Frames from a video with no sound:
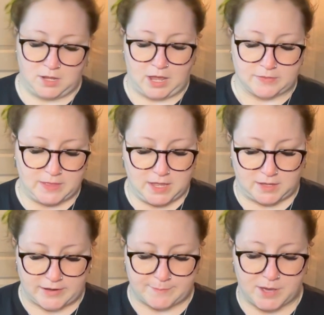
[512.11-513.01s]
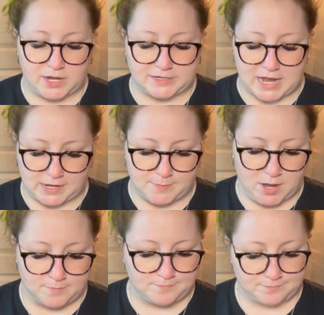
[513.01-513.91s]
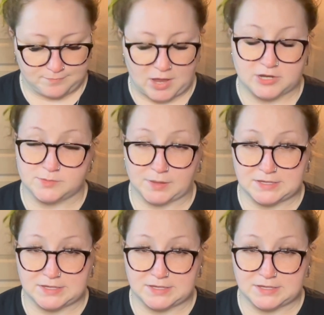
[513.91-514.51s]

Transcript: Then I bought a tacky bob. I also bought